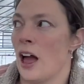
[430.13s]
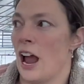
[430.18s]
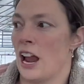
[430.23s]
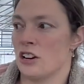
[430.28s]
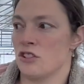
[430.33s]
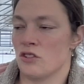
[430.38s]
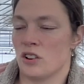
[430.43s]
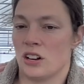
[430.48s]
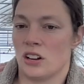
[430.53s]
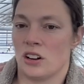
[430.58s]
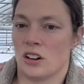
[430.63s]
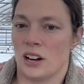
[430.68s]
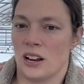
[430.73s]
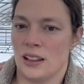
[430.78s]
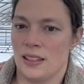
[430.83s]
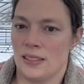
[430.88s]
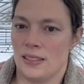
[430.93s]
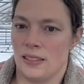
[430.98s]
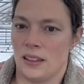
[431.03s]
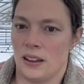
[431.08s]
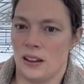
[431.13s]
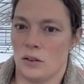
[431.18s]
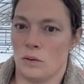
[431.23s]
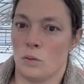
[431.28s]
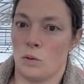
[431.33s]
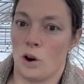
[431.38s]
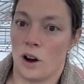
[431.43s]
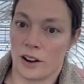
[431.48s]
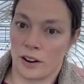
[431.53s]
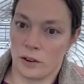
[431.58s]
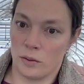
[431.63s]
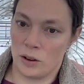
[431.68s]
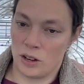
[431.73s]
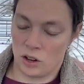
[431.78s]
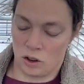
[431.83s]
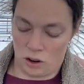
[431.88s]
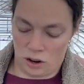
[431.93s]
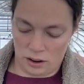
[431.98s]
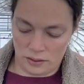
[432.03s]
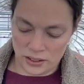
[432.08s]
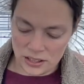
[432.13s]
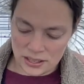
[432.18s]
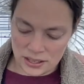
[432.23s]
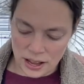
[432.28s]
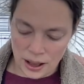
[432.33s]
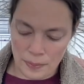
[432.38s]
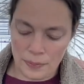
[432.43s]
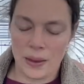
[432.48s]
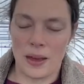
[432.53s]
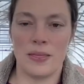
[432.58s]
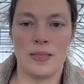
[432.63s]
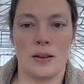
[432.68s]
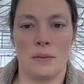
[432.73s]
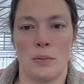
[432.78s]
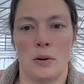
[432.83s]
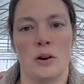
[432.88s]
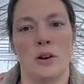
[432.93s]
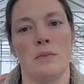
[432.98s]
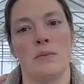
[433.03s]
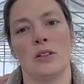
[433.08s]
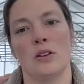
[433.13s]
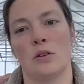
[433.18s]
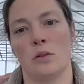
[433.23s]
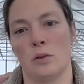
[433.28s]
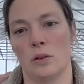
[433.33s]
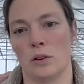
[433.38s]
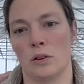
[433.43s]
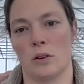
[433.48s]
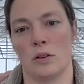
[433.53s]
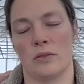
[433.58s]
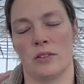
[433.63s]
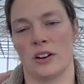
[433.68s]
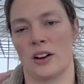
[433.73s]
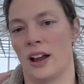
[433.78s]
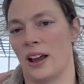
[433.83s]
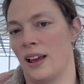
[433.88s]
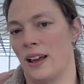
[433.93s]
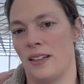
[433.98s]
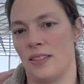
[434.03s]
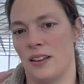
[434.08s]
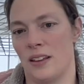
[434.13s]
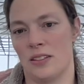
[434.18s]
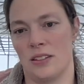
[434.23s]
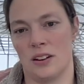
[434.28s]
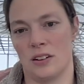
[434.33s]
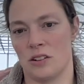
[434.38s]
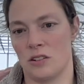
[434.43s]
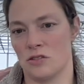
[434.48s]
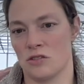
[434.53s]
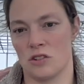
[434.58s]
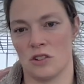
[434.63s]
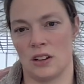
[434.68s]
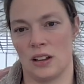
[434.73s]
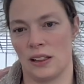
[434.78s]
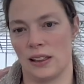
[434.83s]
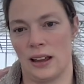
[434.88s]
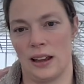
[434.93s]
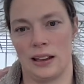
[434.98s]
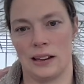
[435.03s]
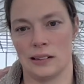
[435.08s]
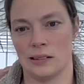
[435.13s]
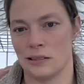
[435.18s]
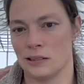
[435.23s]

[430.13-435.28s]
hydrator in the water when you harvest them, and then put them in the cooler overnight, and then they're usually like